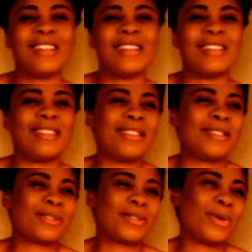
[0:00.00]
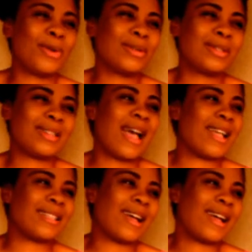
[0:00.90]
it's so
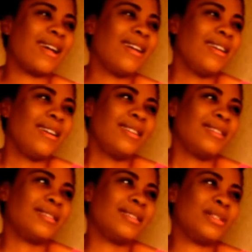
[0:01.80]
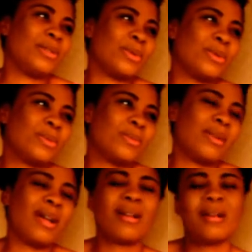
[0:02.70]
sad that, you know,
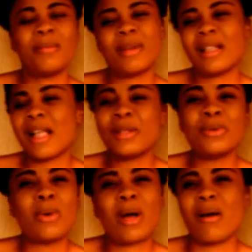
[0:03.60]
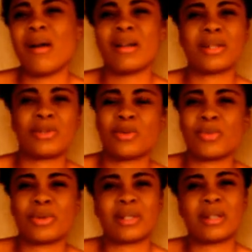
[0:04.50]
man, I don't know how else to
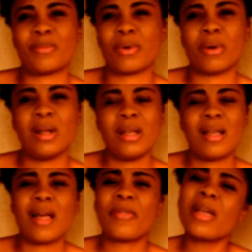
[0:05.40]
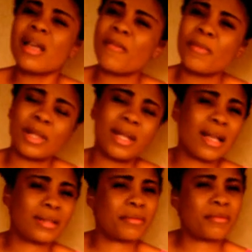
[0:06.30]
put it, but I think everybody
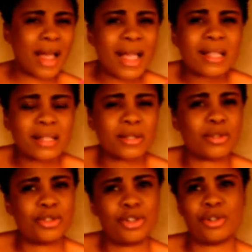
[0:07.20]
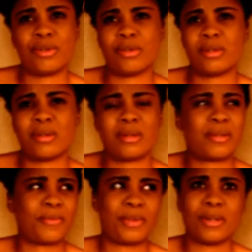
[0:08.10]
has a right to choose
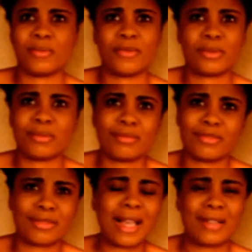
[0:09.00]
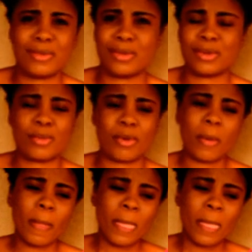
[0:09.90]
this freedom for, right? So, but